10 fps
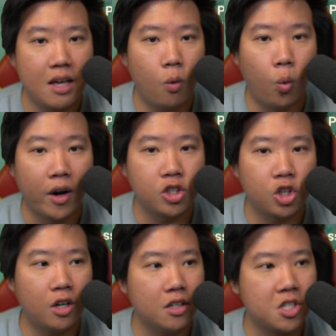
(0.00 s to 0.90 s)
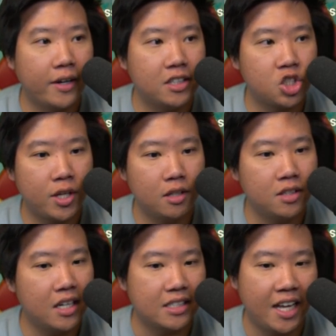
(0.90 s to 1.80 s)
Wanderer. So I
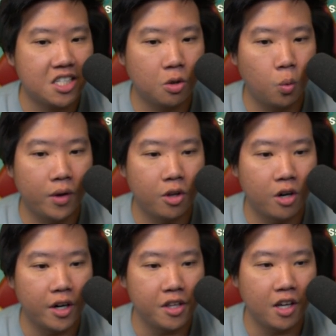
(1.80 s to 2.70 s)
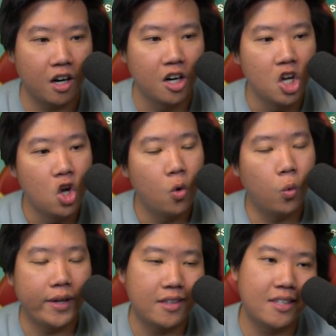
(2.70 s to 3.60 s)
did a test on Wanderer in here
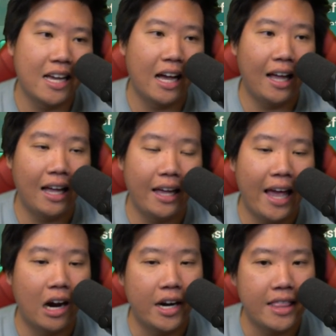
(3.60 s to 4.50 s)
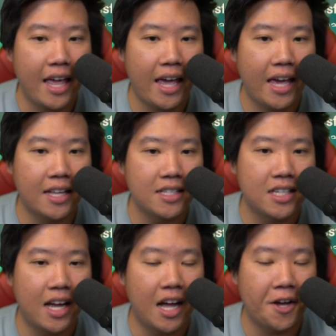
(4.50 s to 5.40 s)
with Aaron
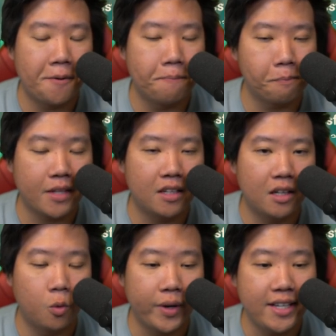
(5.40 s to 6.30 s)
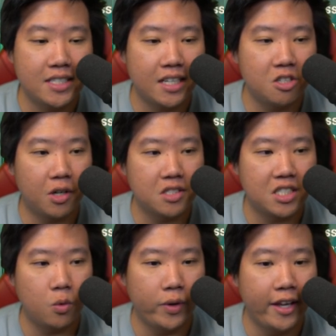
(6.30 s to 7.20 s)
and Reed, and you can
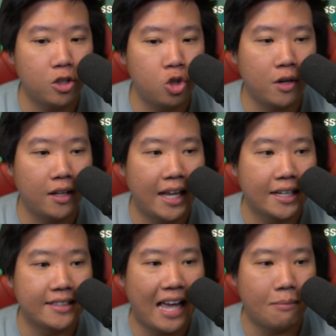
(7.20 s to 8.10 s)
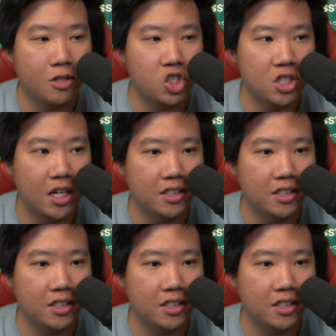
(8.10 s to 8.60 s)
see we took a lot of damage in there.